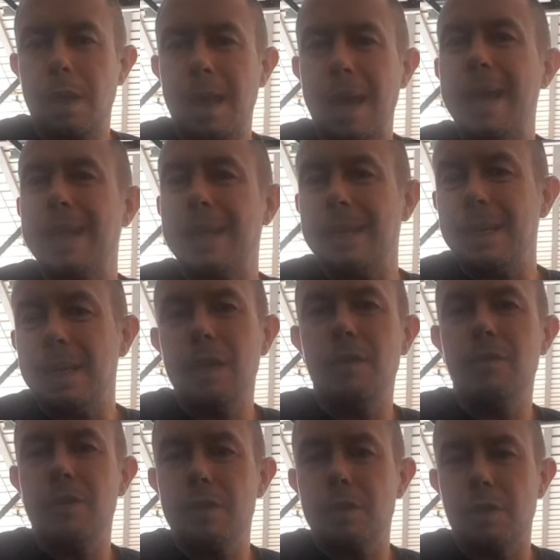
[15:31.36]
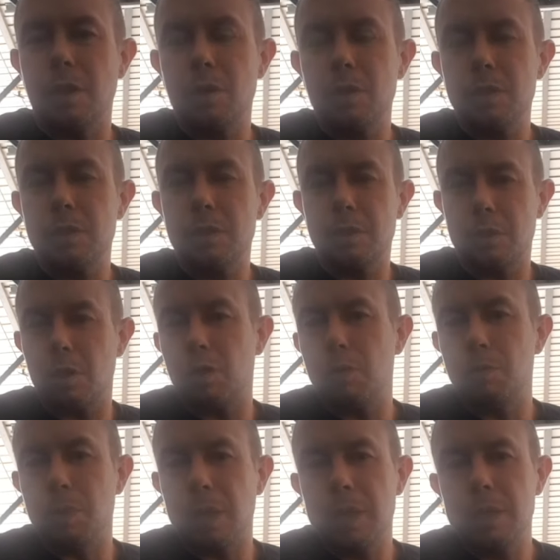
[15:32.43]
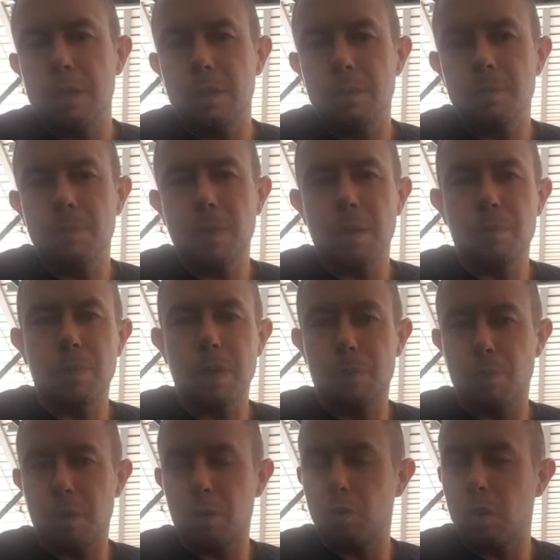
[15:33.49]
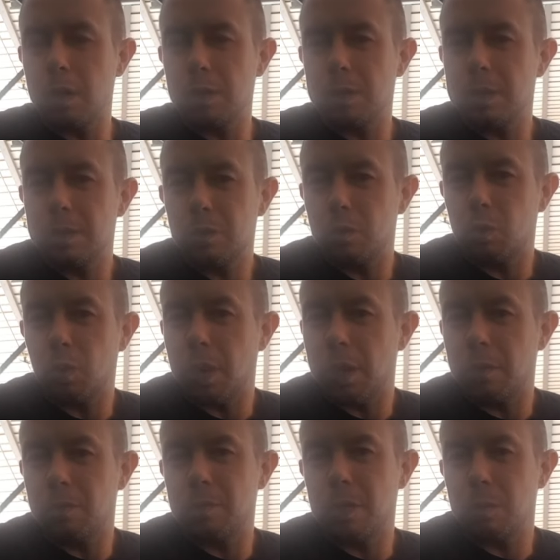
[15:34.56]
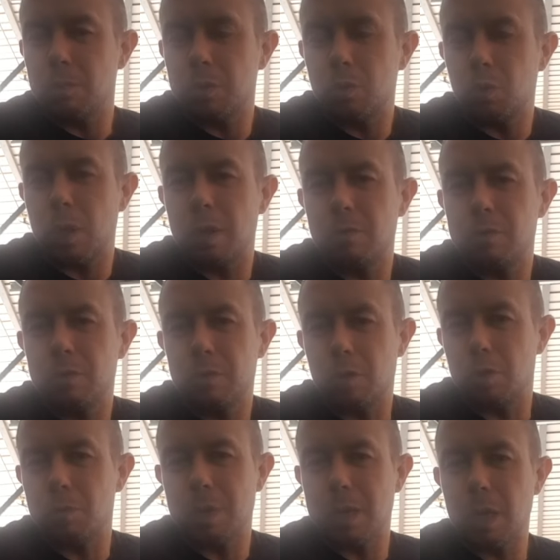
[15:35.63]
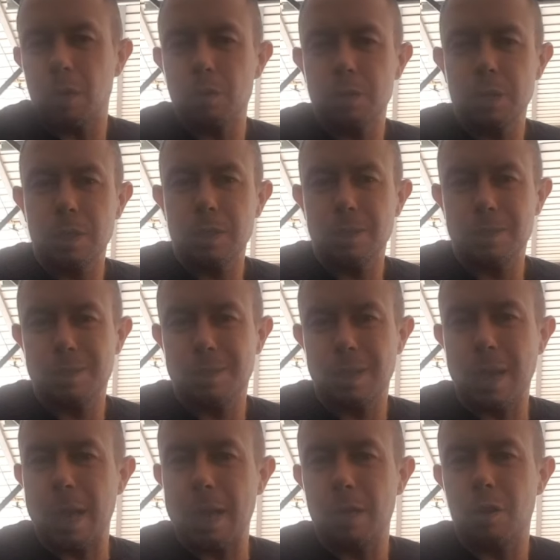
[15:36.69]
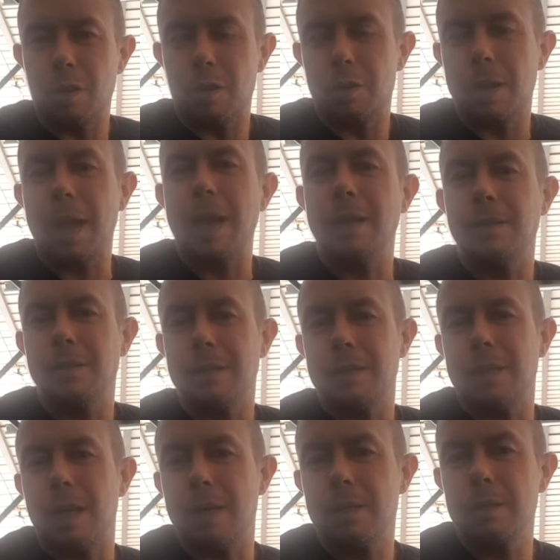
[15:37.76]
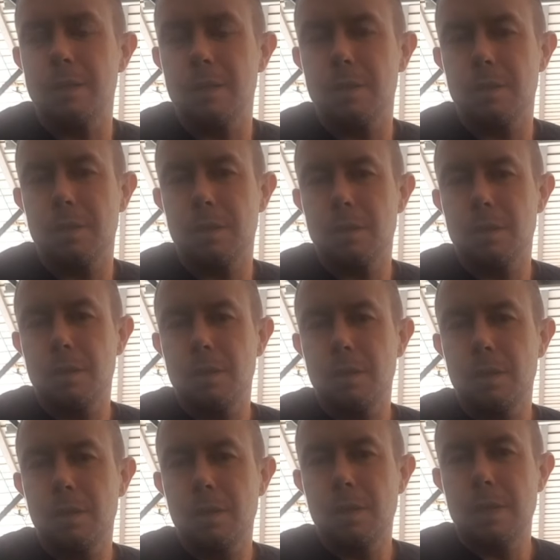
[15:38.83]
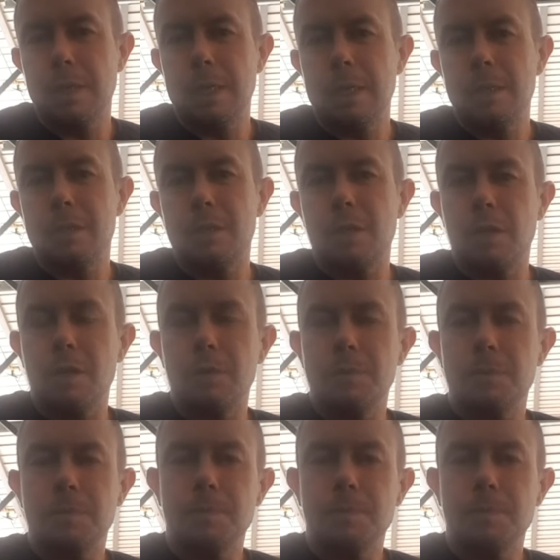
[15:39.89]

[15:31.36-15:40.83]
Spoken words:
And even though it's so big, people run the number 12 turbine housing, AR89. So